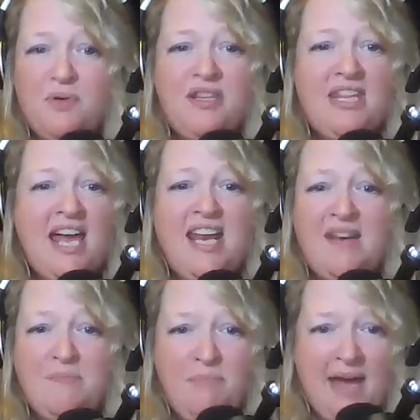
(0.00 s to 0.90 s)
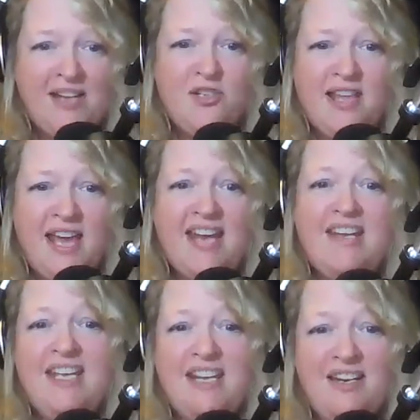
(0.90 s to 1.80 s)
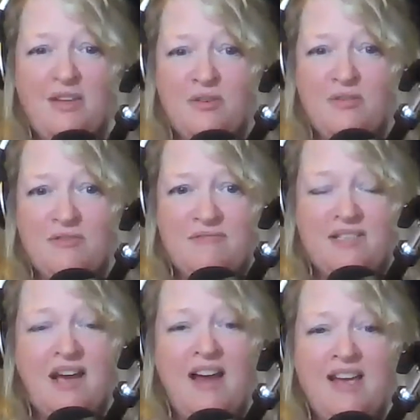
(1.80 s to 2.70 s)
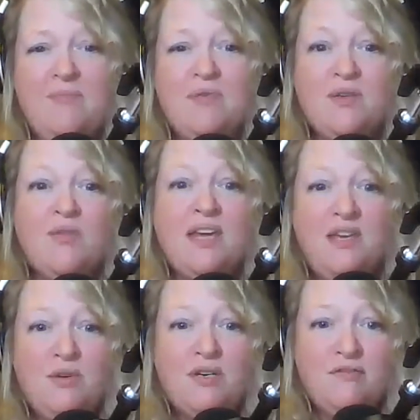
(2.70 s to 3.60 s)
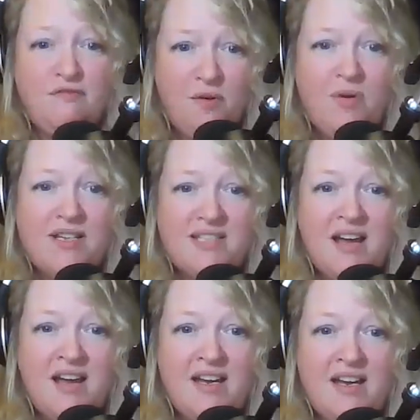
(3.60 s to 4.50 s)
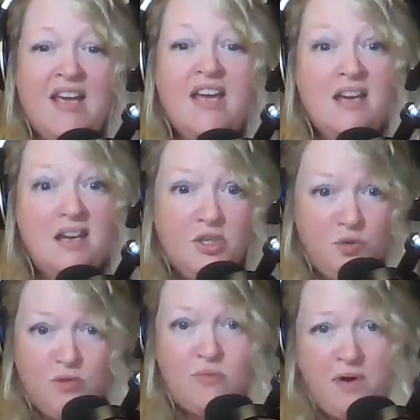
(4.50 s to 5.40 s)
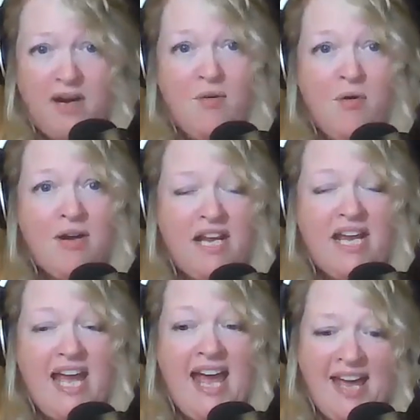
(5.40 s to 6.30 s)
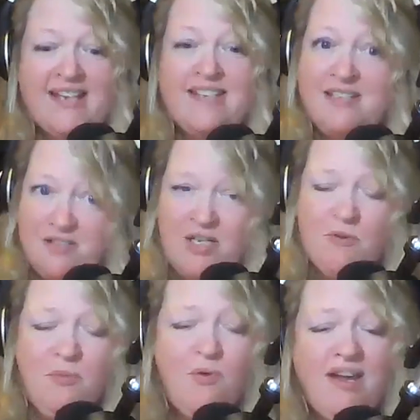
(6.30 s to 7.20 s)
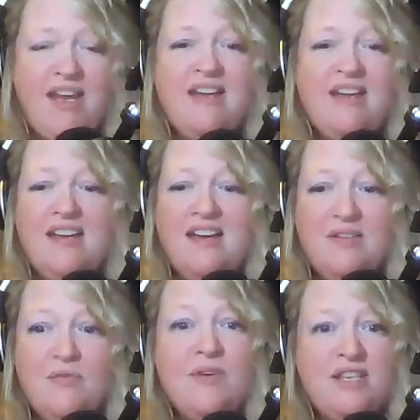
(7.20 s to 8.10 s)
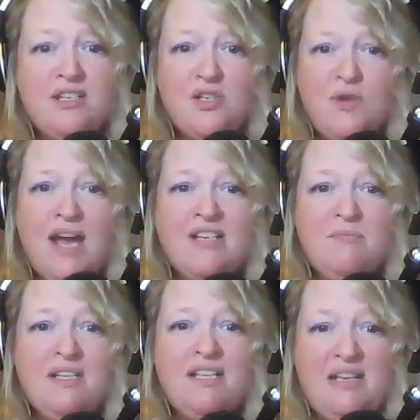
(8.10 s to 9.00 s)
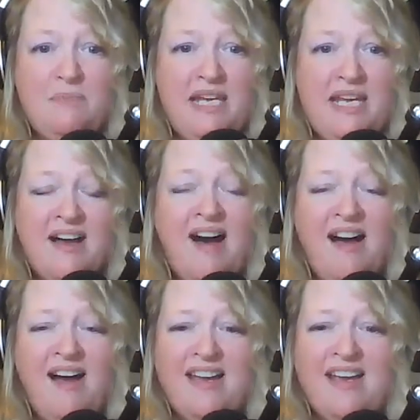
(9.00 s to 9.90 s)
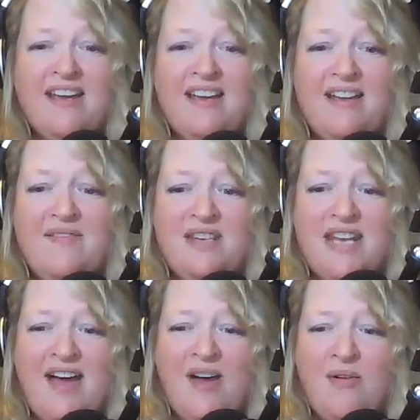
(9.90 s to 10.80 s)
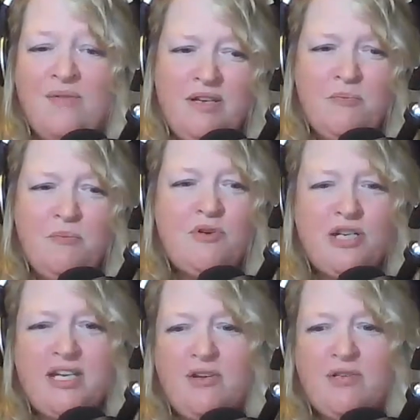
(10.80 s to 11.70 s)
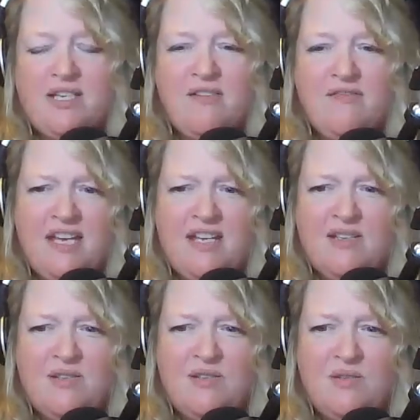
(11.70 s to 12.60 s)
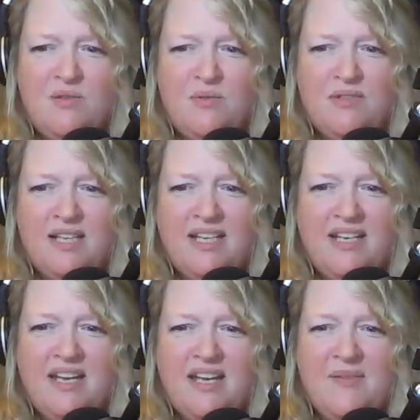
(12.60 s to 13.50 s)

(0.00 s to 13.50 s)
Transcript: put that and batch that in another time so that you can focus on a true priority. And to your point, with distractibility being high, now you're pushing yourself into like